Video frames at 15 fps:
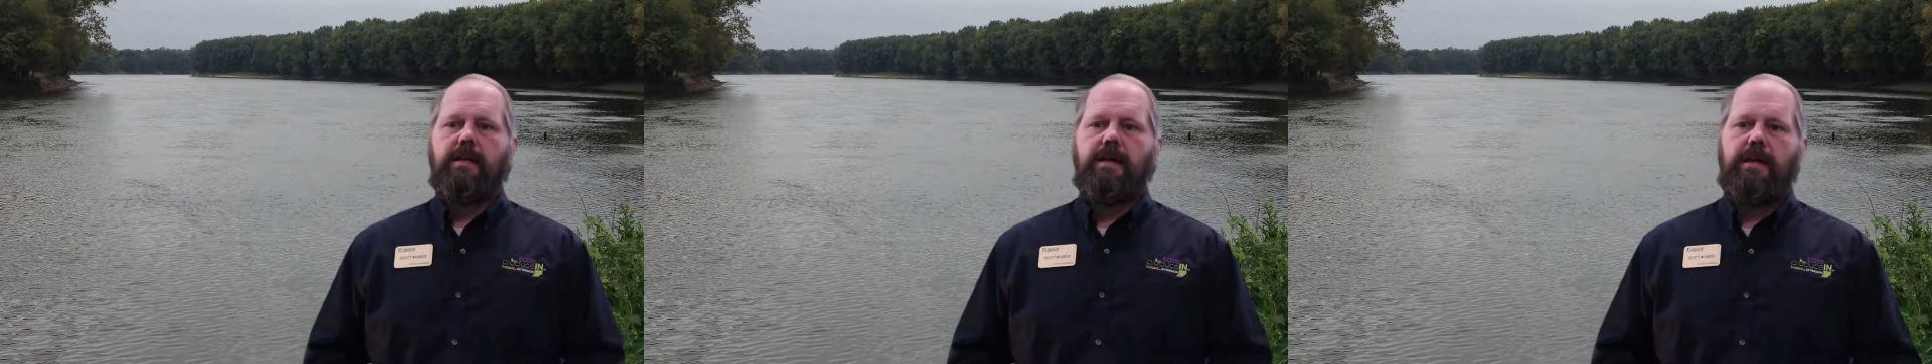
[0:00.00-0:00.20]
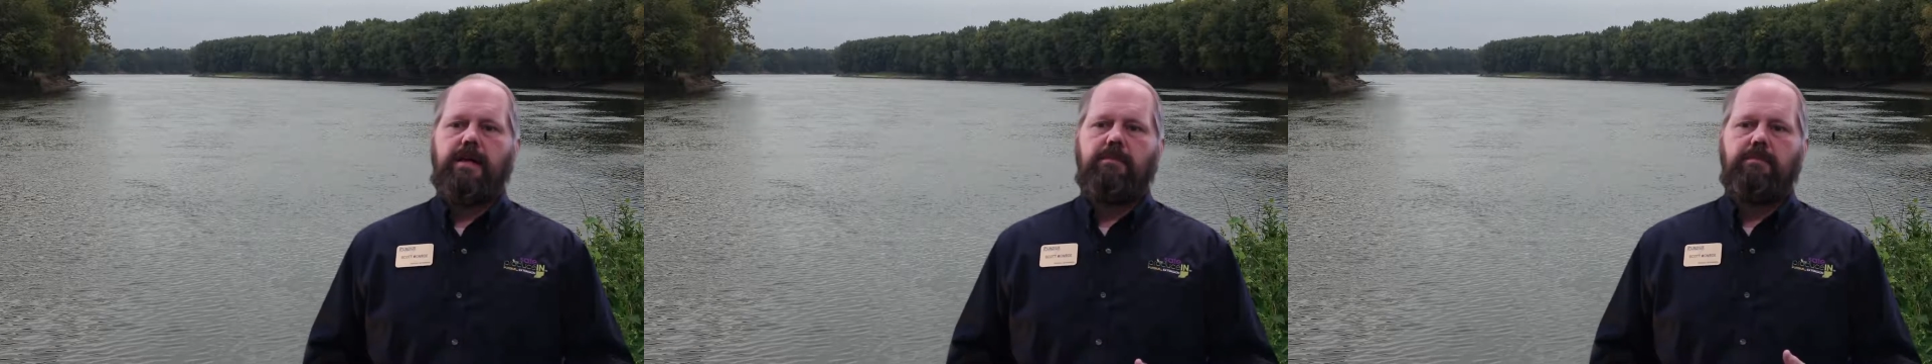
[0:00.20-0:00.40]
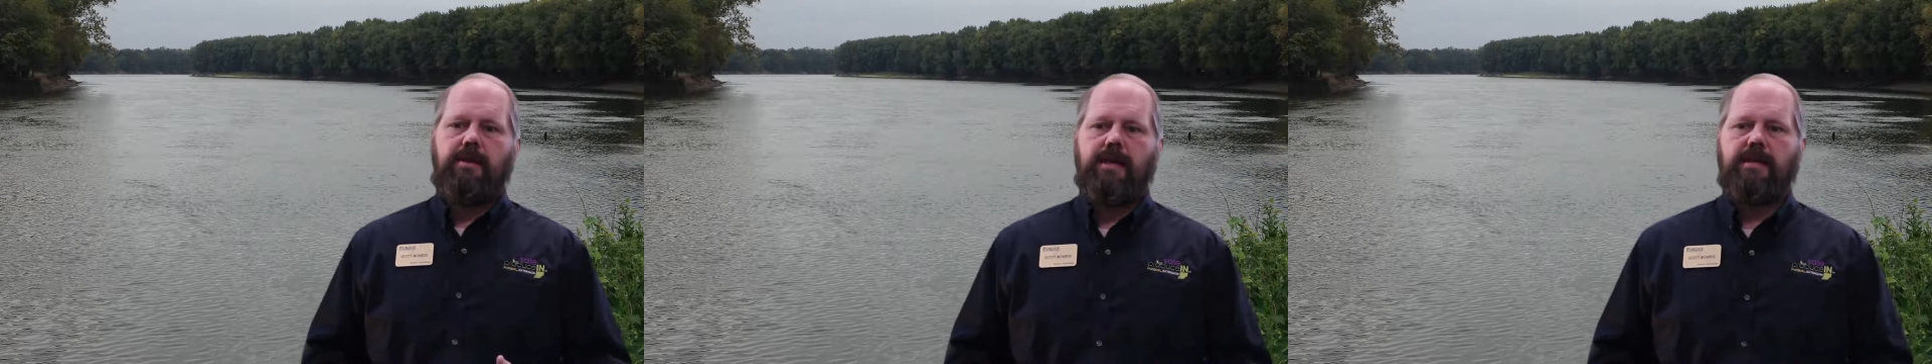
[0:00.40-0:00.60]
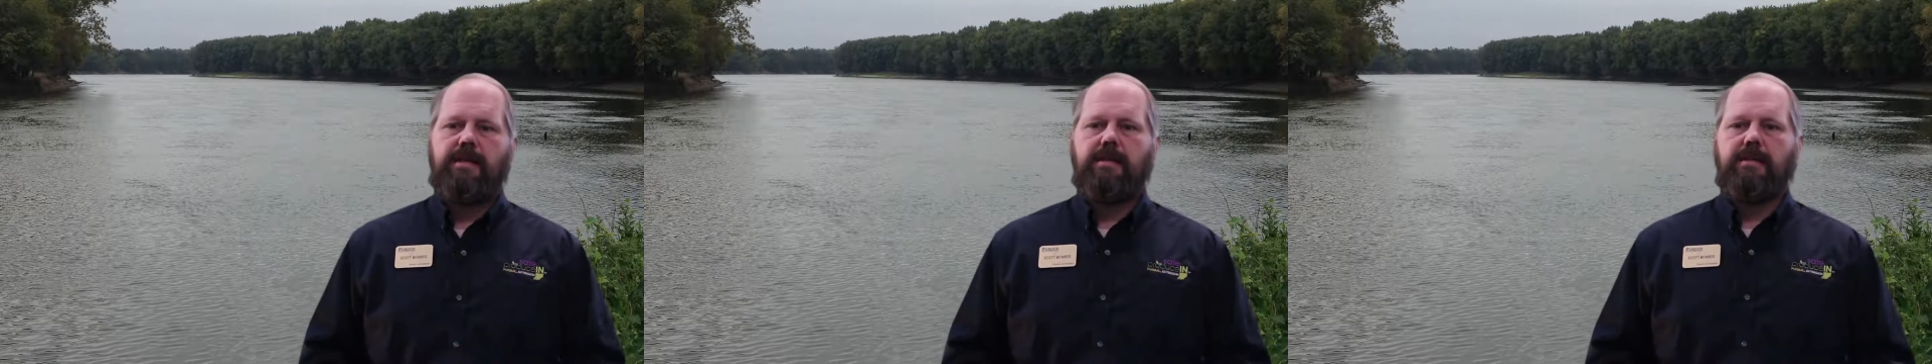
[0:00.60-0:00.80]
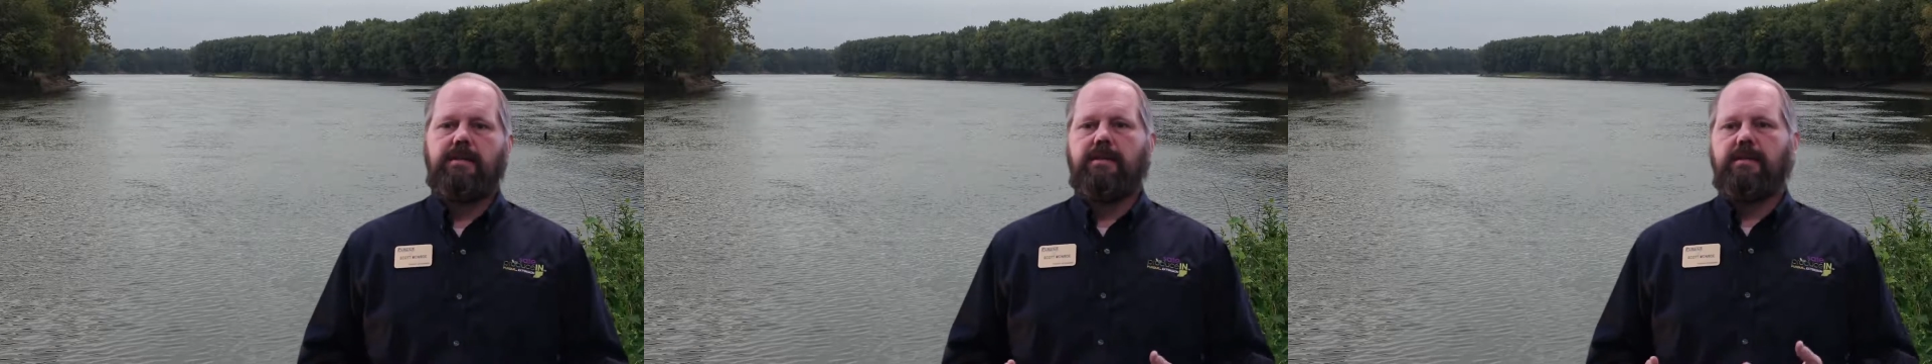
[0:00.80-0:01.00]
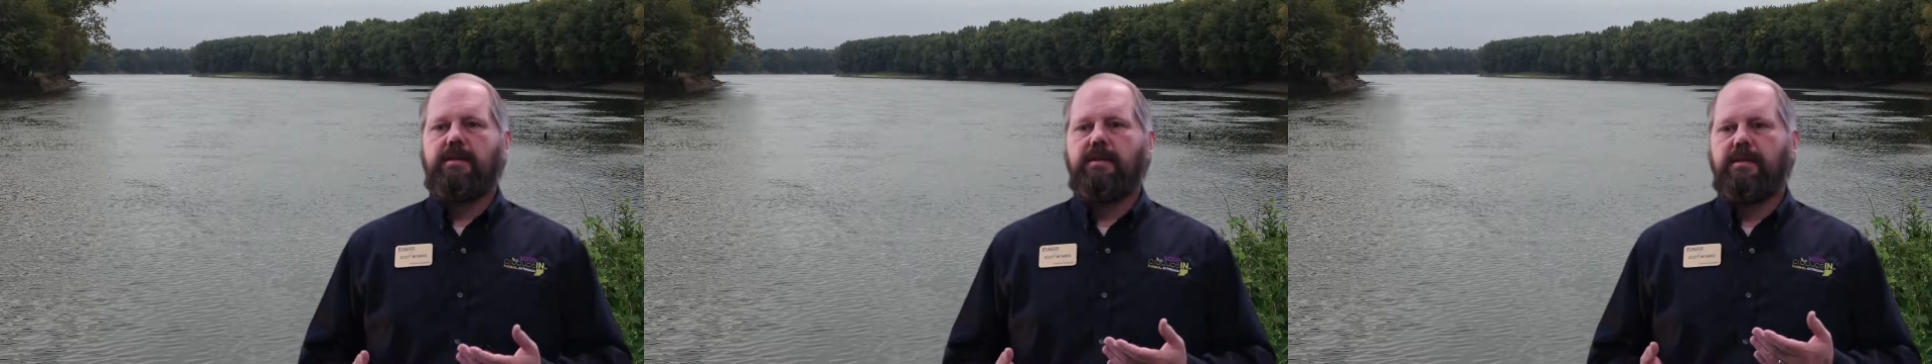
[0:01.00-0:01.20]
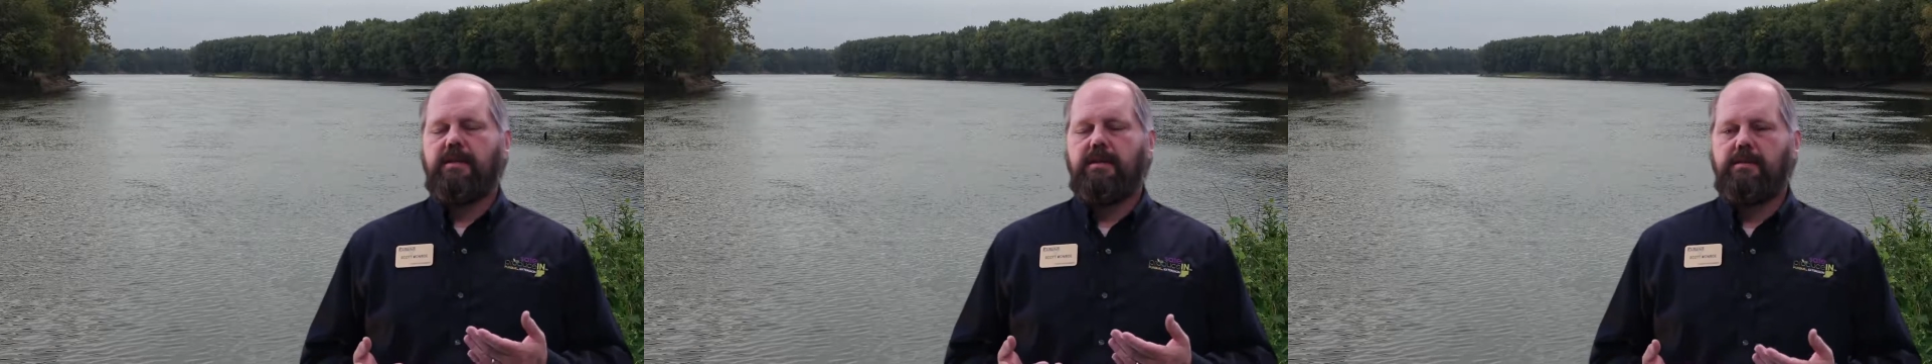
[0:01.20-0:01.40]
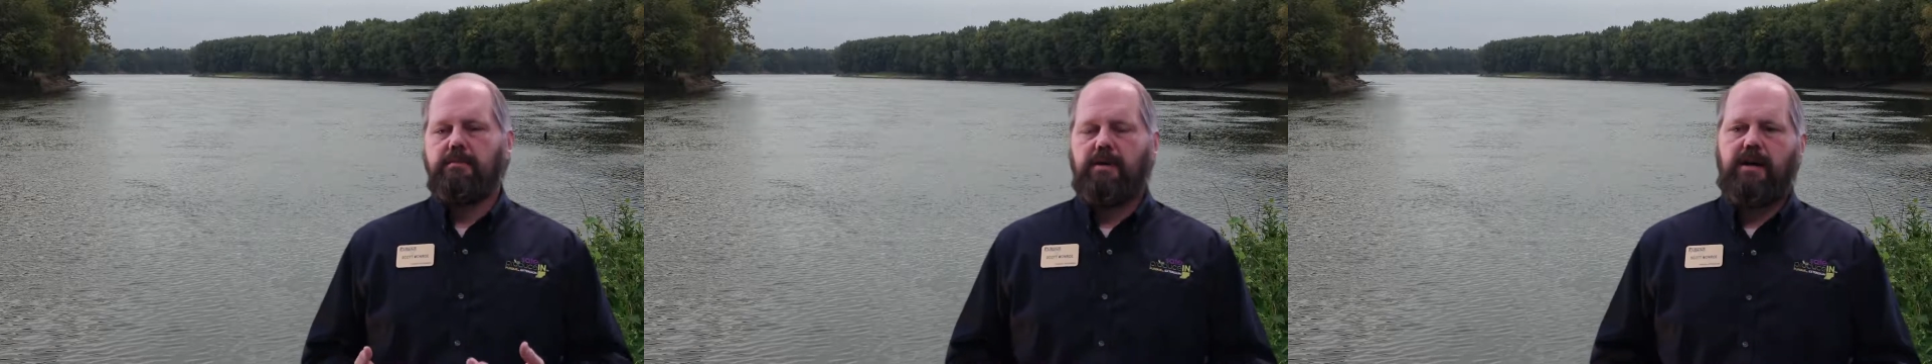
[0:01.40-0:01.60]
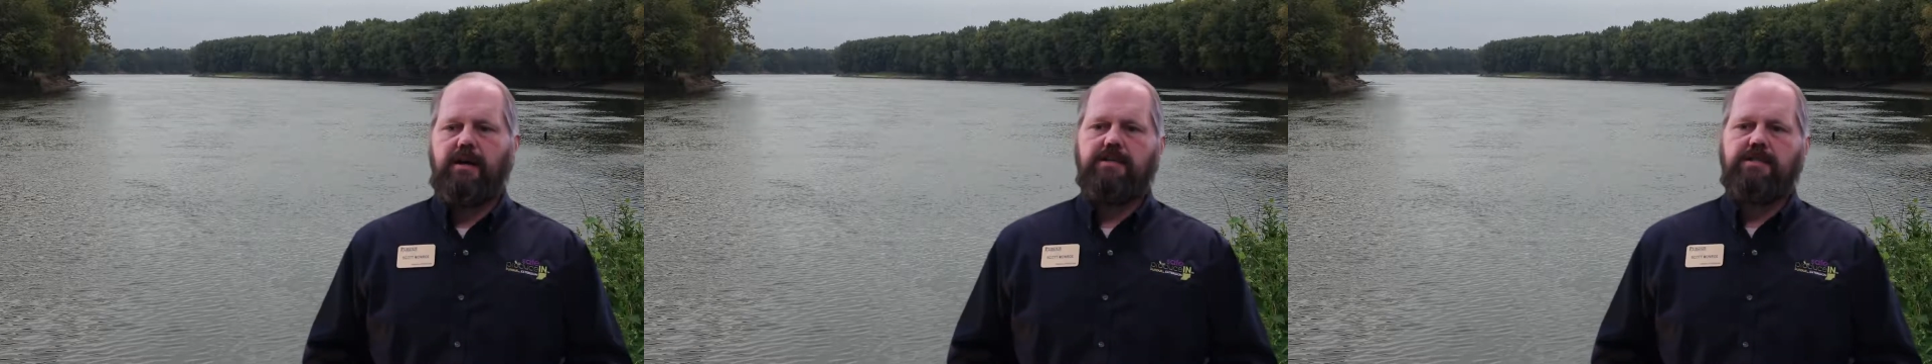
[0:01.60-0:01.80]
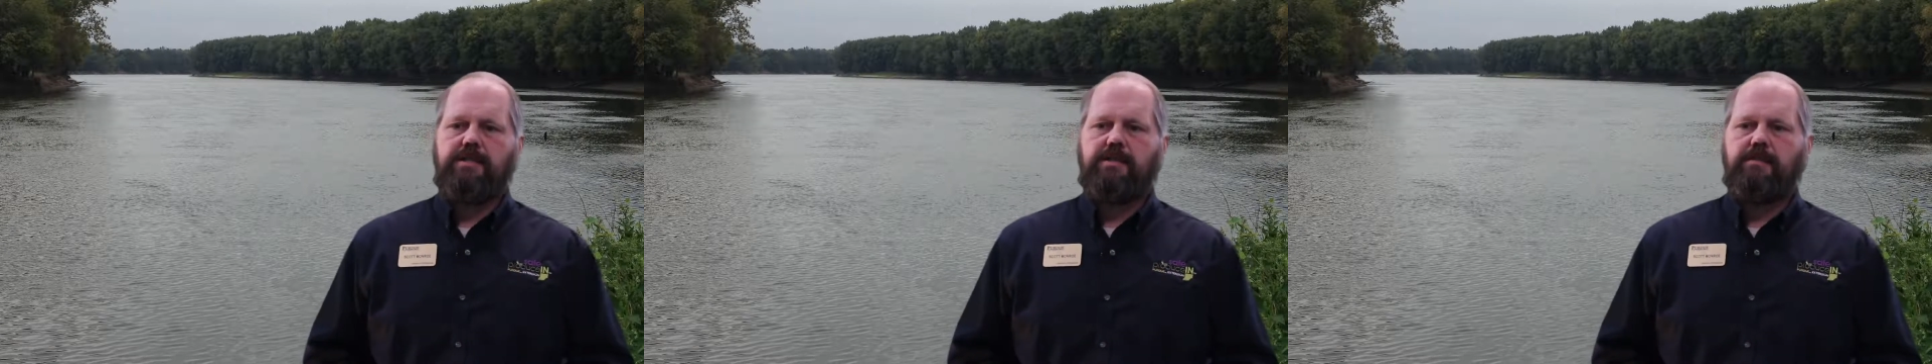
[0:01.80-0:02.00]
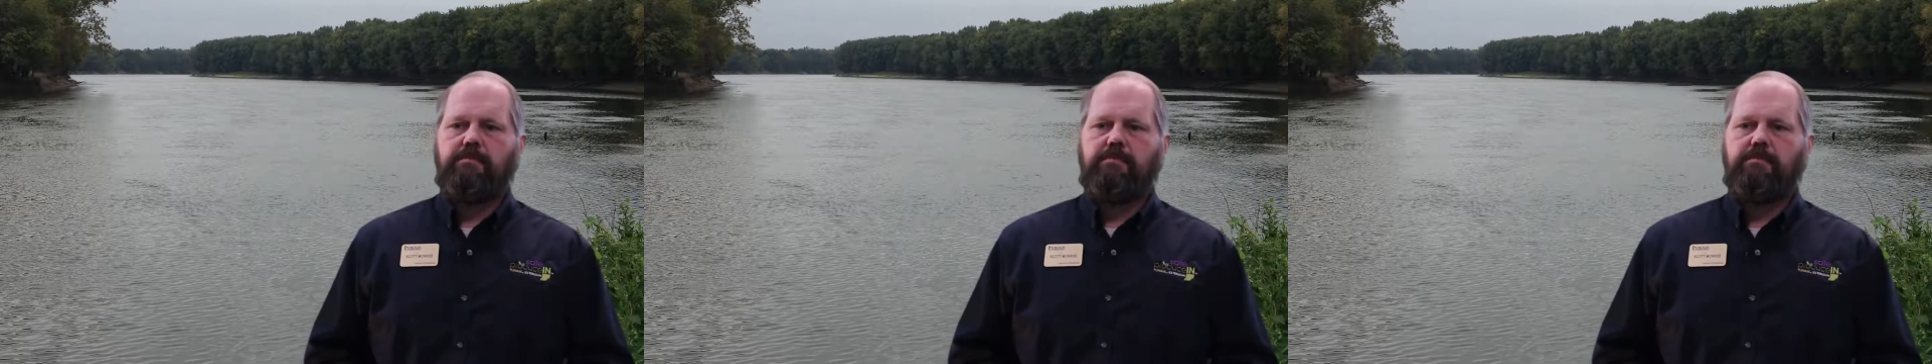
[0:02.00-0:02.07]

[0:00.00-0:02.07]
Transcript: and making a deposit.